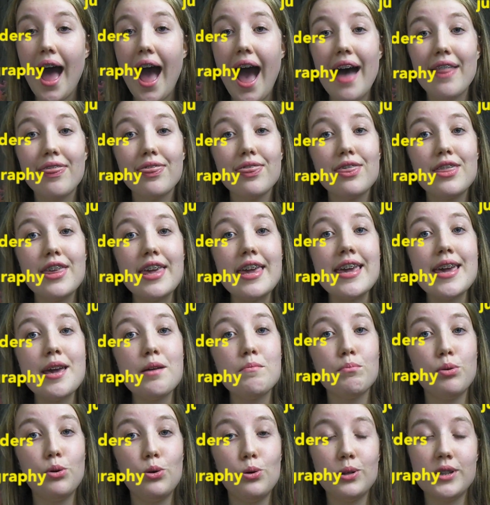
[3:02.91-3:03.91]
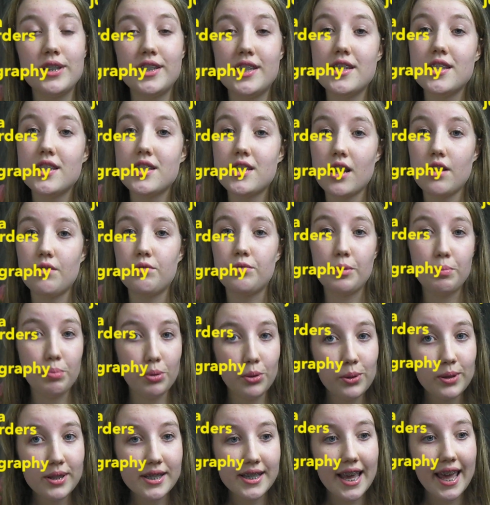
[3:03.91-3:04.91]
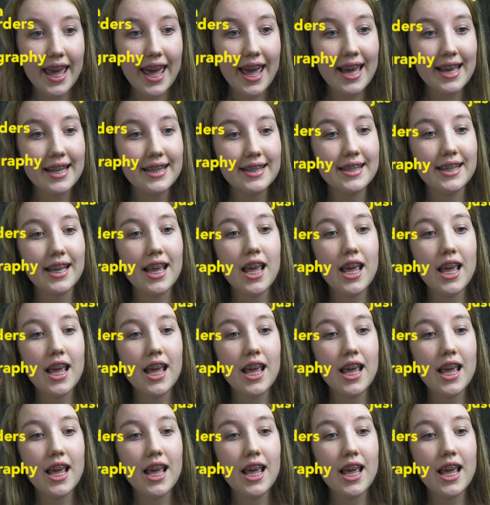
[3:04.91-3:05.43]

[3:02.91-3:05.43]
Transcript: and the importance of reporting it,